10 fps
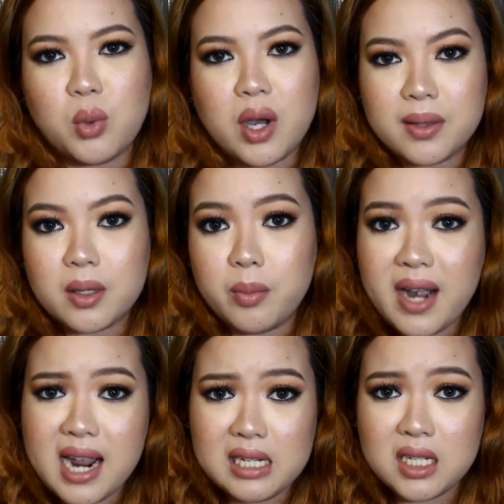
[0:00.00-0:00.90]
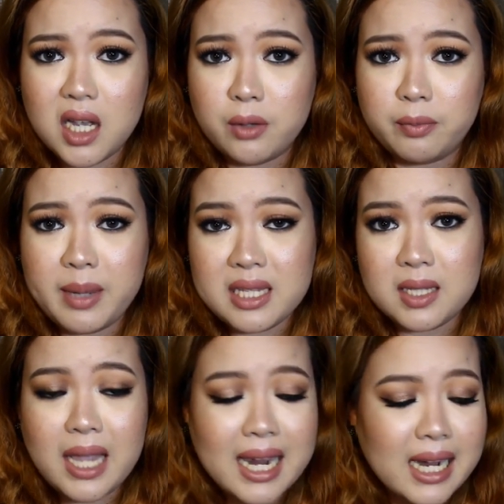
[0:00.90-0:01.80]
to other brands of
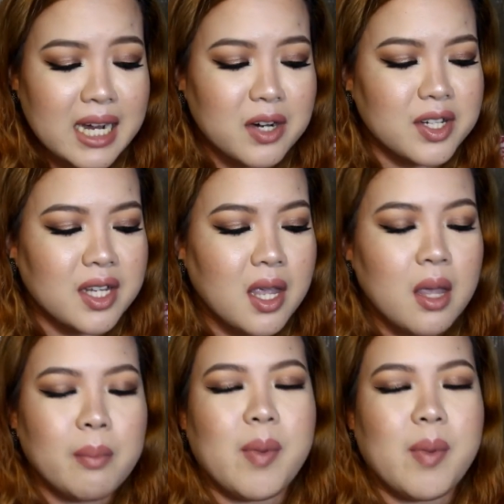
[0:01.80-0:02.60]
pencil eyeliners,